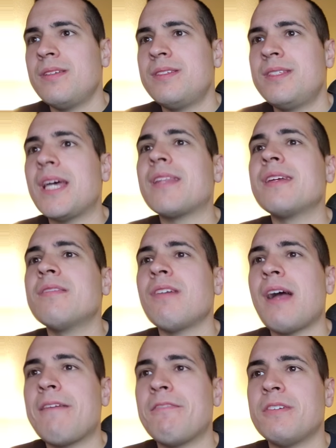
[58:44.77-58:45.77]
Deadly
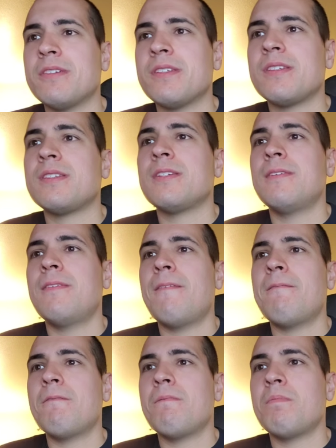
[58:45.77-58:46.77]
Rivals.
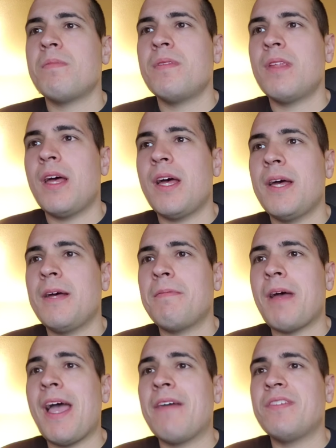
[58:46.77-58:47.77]

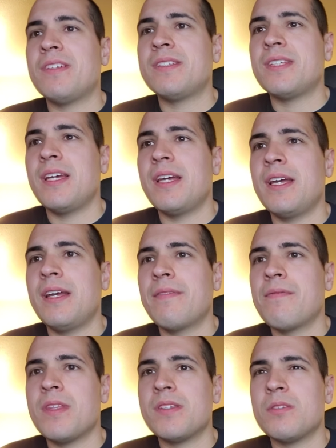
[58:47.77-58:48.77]
I have to say,
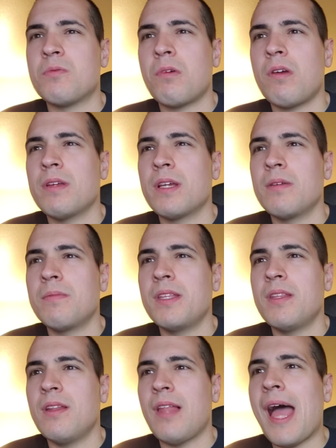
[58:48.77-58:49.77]
this is probably going to be
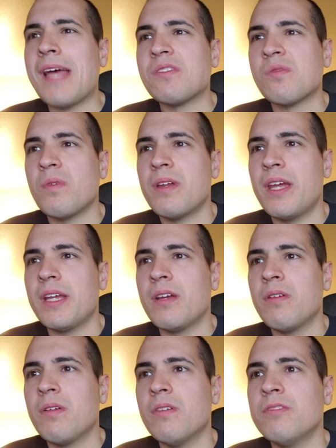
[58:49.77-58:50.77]
the last one I
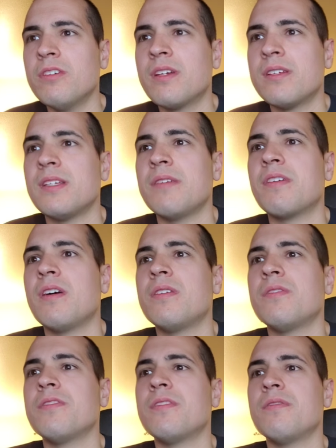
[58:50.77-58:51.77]
go over, because I've gone
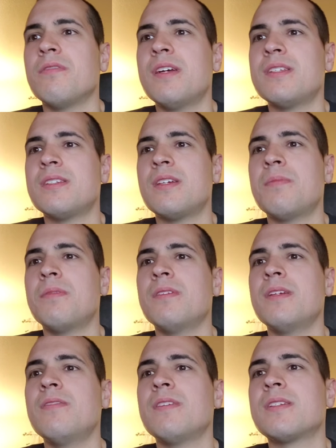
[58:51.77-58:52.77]
over the rest, I
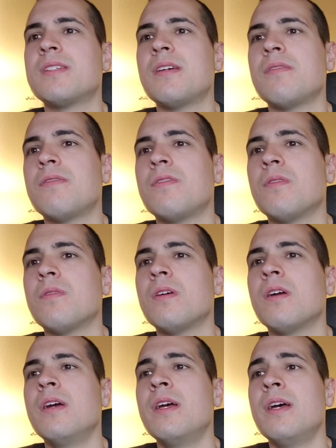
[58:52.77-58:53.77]
believe, except
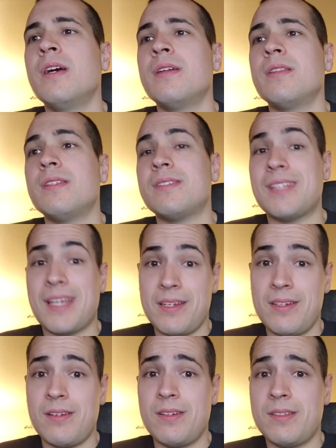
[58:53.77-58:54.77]
for the secondary.